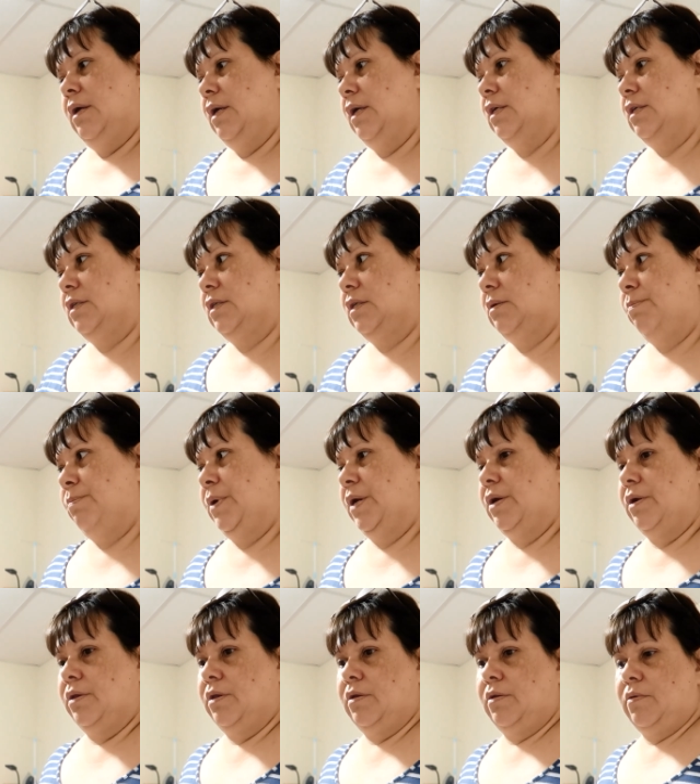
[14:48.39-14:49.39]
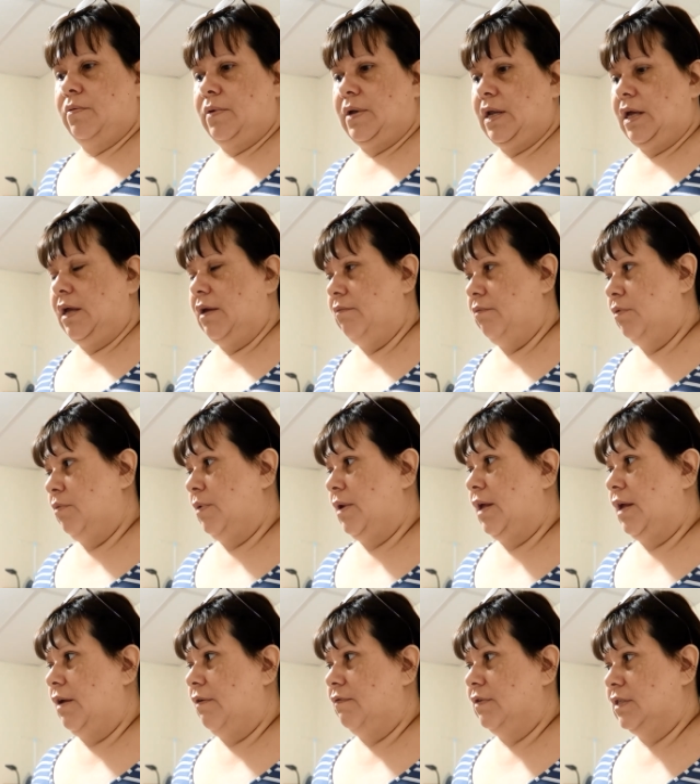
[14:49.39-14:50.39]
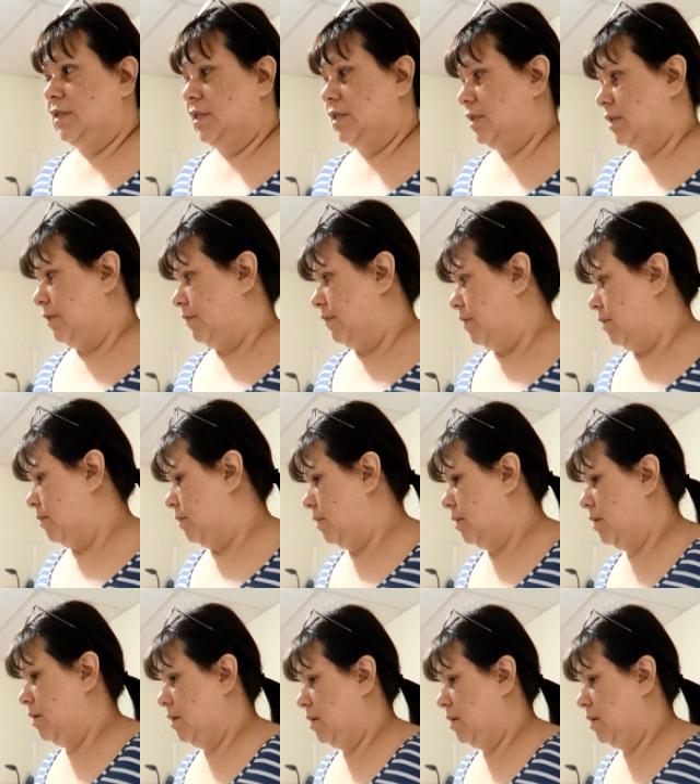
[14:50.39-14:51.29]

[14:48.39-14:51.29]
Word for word: it's bigger than the one I have. The one I have is a 7